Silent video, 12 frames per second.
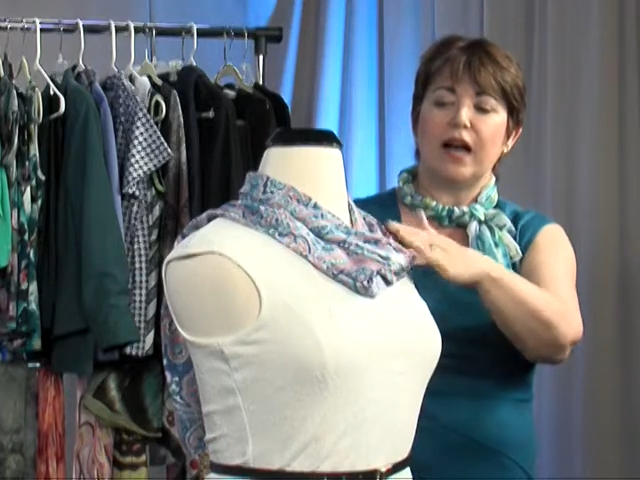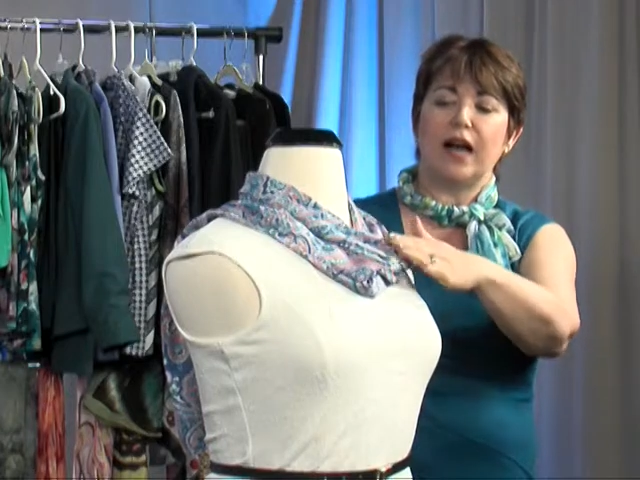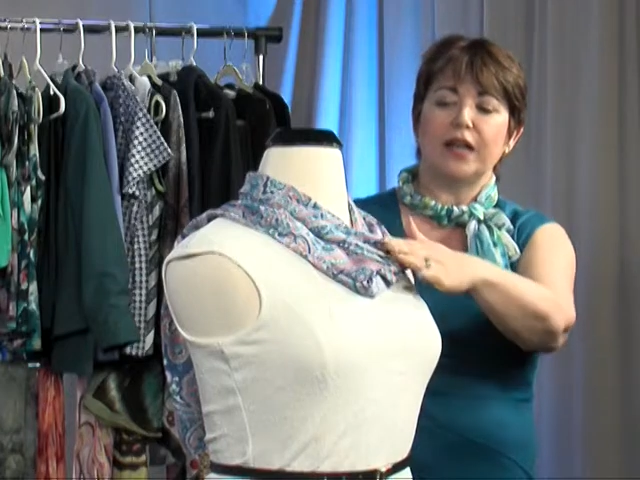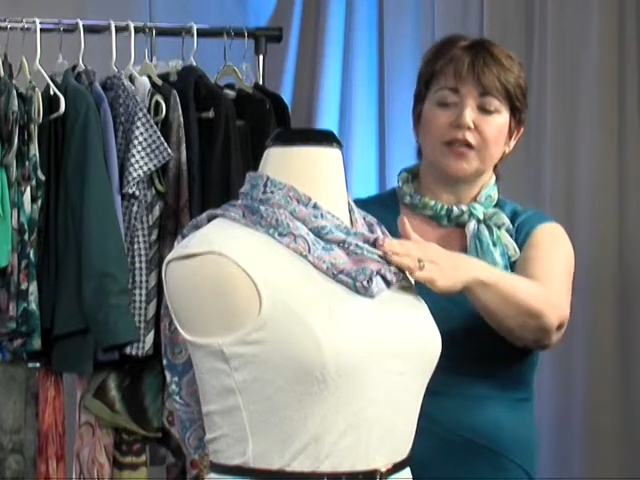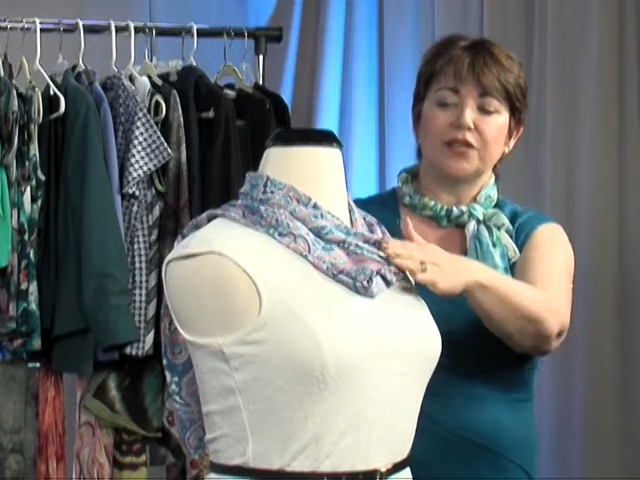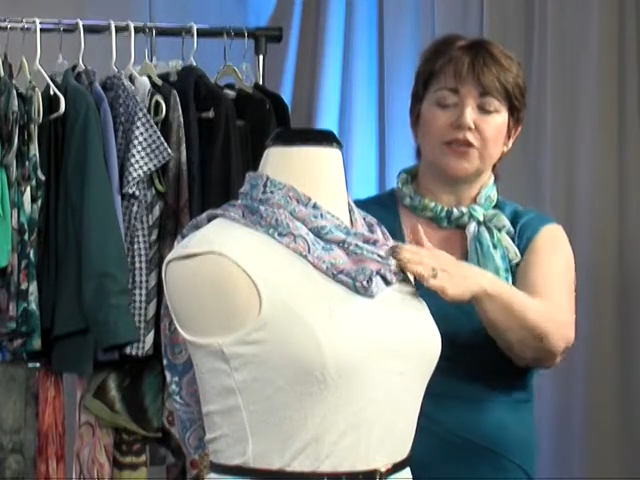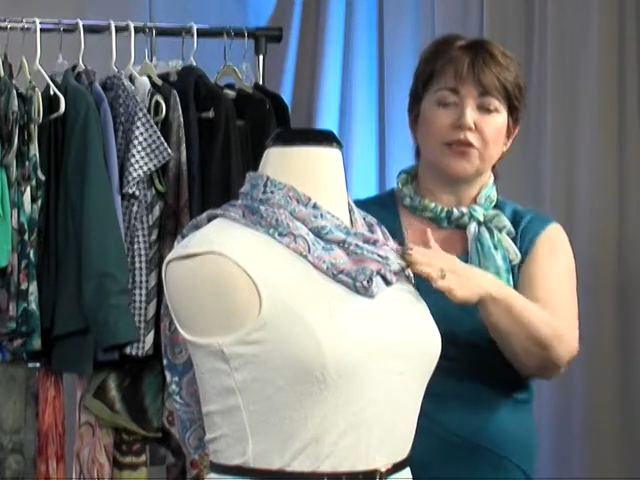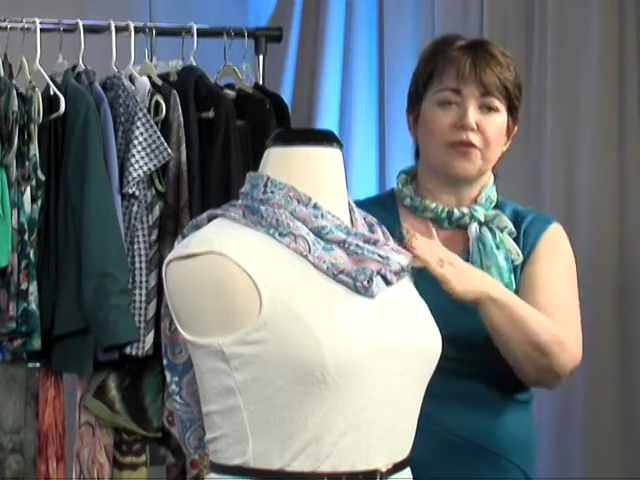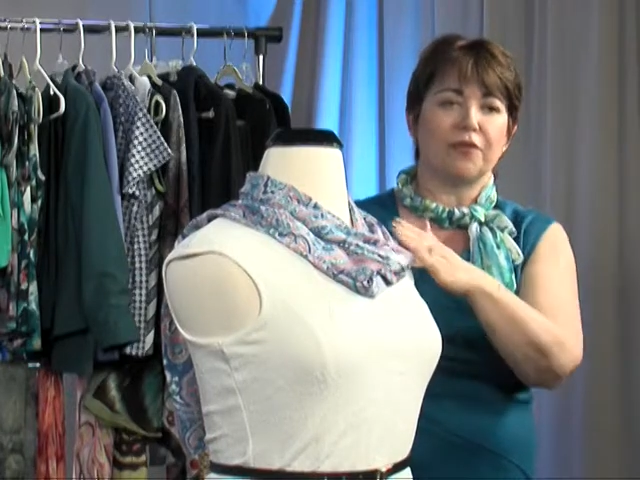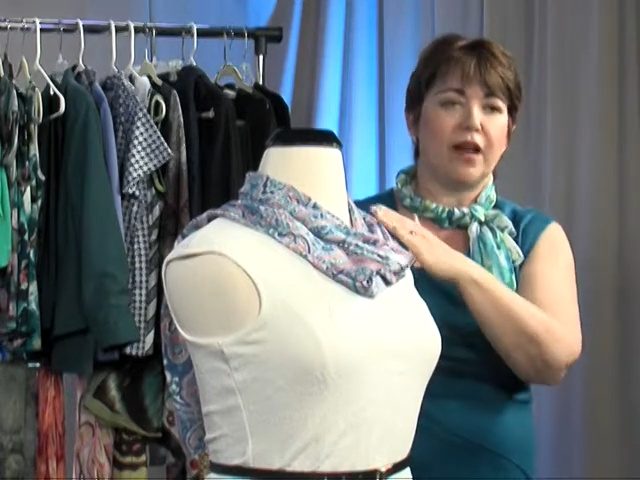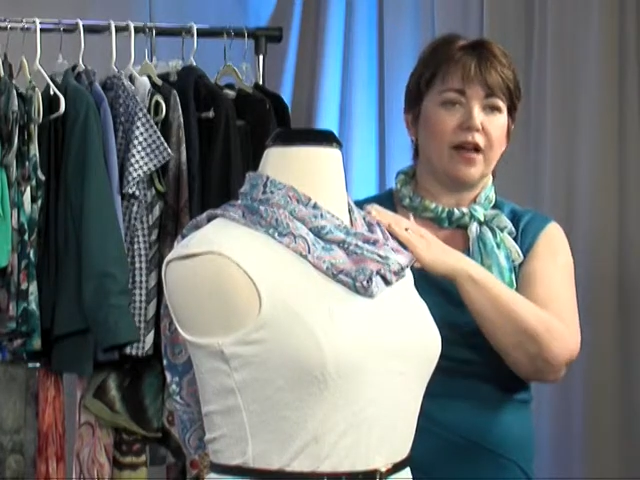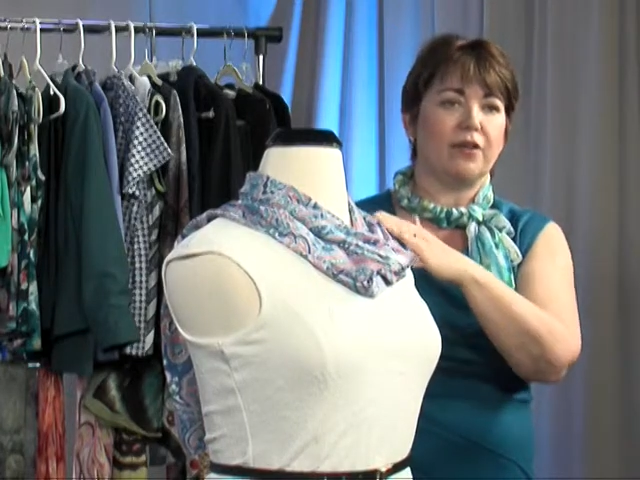I can turn
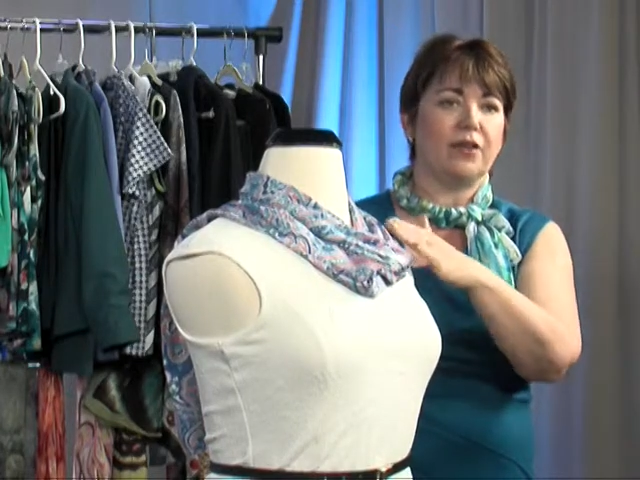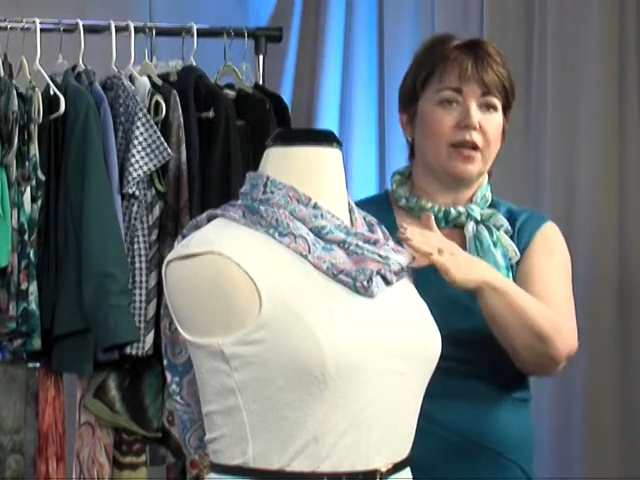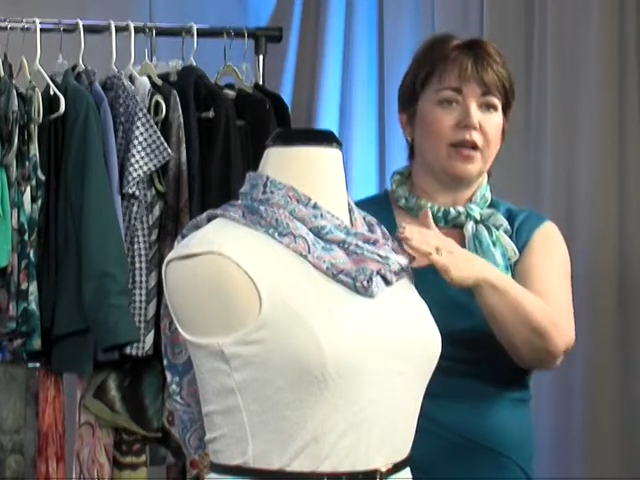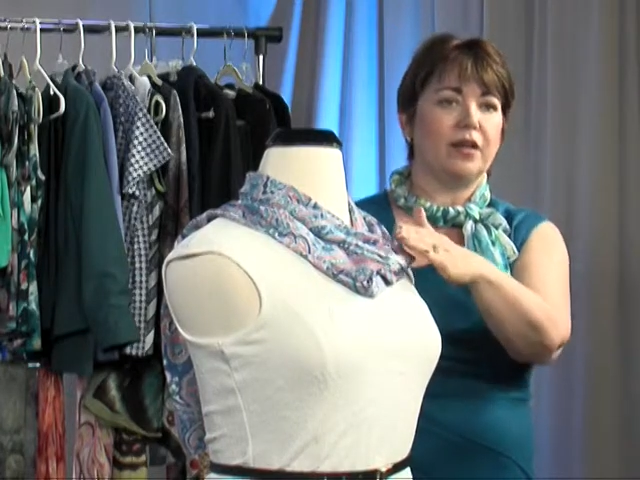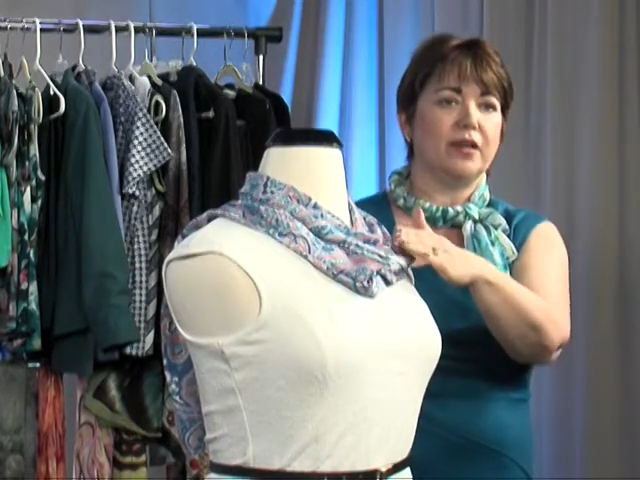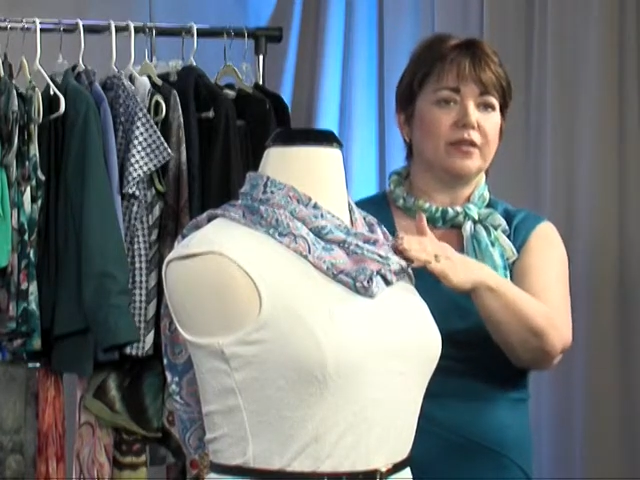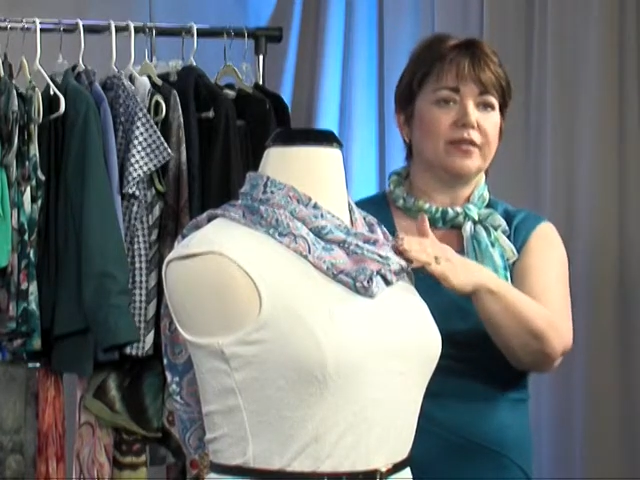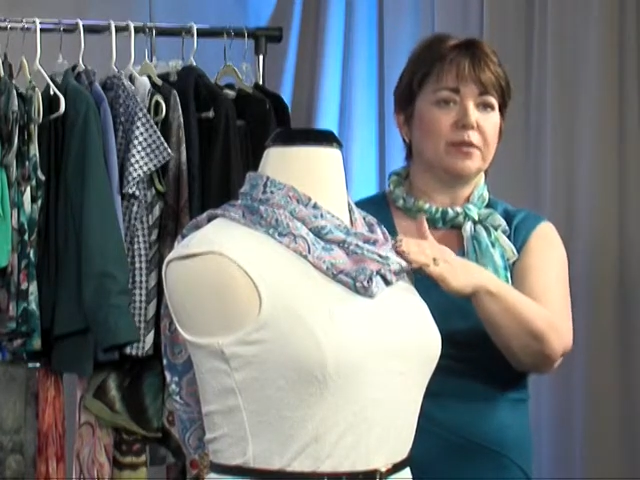around and